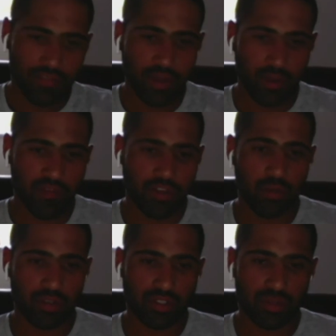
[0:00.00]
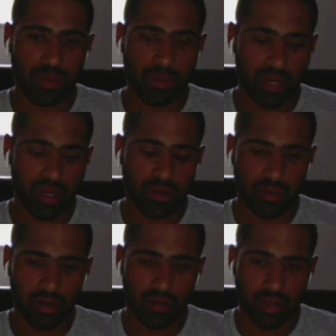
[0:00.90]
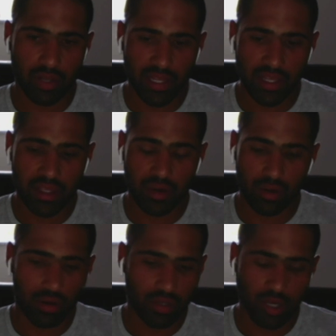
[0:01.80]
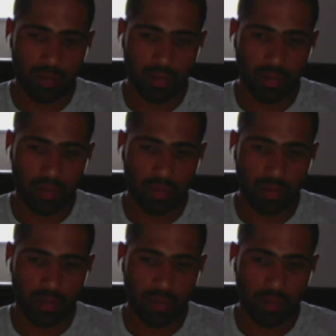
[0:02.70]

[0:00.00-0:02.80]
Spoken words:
if he wants to be winning the league or